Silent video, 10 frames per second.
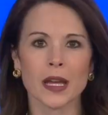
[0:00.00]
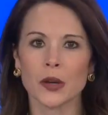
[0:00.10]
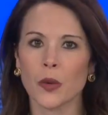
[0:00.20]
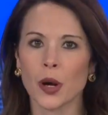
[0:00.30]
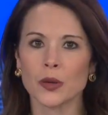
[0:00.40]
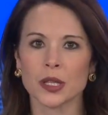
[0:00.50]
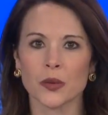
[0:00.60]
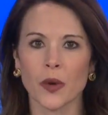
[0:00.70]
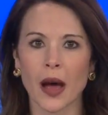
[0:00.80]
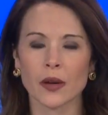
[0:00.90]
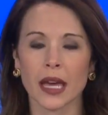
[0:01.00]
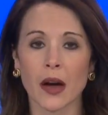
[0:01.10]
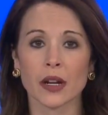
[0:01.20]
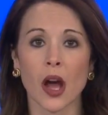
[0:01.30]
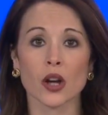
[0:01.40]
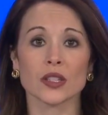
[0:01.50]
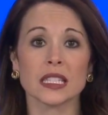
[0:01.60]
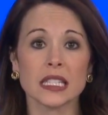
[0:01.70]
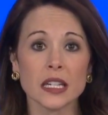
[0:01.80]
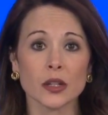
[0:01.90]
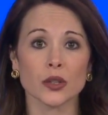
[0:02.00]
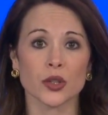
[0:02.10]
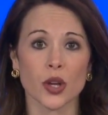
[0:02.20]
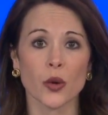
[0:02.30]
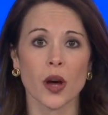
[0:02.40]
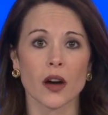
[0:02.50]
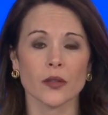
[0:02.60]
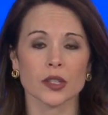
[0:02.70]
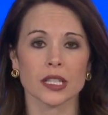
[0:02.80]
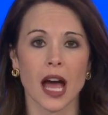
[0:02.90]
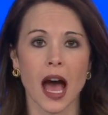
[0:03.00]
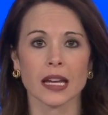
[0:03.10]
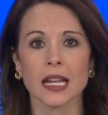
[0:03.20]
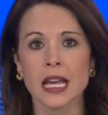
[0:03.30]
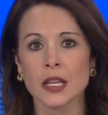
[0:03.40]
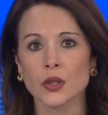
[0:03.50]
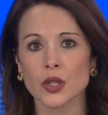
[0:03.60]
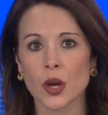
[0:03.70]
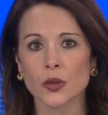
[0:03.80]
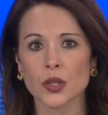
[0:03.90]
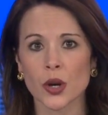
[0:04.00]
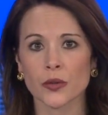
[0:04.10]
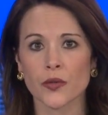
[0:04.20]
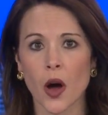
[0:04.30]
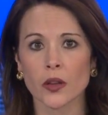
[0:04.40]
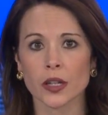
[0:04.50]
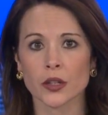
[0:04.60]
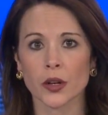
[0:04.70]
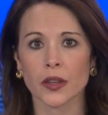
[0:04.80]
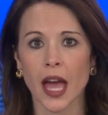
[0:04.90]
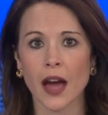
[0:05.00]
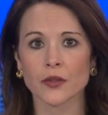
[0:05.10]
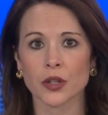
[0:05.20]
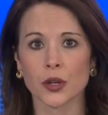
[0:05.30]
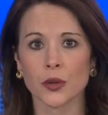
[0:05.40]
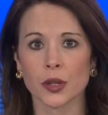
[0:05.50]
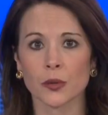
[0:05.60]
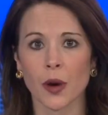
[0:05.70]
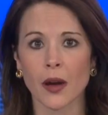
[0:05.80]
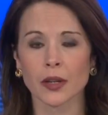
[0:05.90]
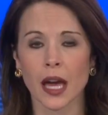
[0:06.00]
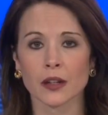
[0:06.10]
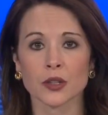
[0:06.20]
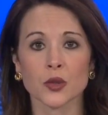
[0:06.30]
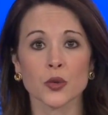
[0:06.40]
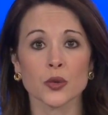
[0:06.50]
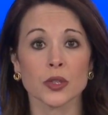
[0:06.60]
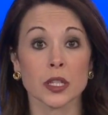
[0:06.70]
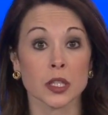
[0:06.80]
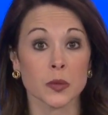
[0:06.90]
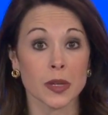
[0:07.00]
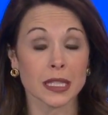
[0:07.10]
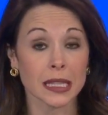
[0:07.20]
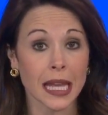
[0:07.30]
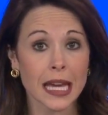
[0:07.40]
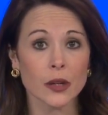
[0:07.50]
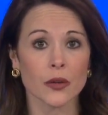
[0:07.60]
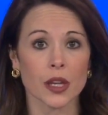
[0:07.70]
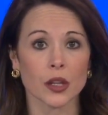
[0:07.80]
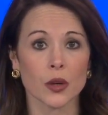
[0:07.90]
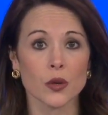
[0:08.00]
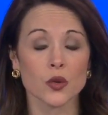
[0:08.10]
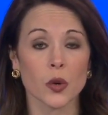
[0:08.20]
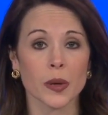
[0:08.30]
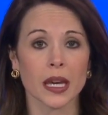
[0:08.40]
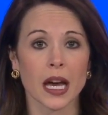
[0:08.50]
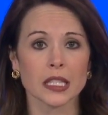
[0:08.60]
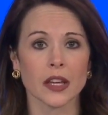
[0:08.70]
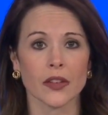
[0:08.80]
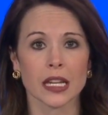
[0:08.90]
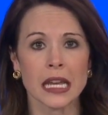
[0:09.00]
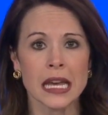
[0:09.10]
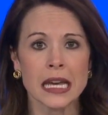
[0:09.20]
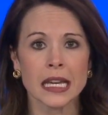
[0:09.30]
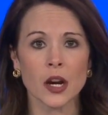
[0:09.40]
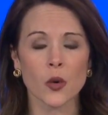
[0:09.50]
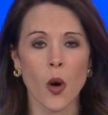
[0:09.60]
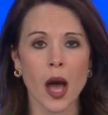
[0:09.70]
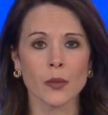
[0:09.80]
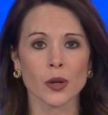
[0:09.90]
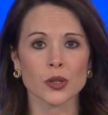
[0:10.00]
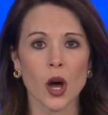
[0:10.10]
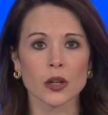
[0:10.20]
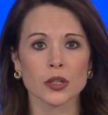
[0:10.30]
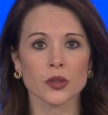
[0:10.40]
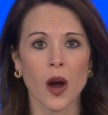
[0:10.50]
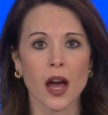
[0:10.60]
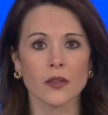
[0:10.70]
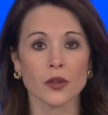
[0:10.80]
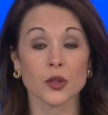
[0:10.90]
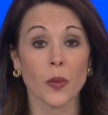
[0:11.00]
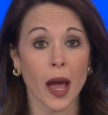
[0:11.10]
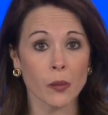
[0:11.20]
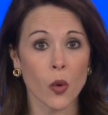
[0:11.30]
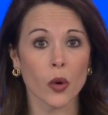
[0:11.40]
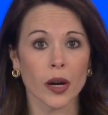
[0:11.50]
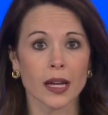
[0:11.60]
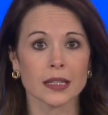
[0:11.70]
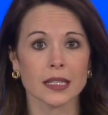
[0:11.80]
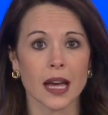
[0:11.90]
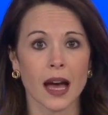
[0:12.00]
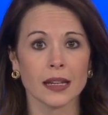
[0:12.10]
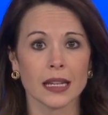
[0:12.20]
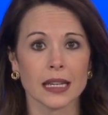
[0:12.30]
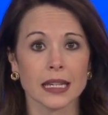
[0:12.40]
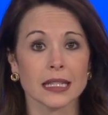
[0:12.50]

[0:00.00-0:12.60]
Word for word: Many roads in Rowan County are still snow covered tonight. Snow started falling during the afternoon and Rowan County schools dismissed later than usual because of it. Garrett Wymer talked to drivers around Morehead tonight. He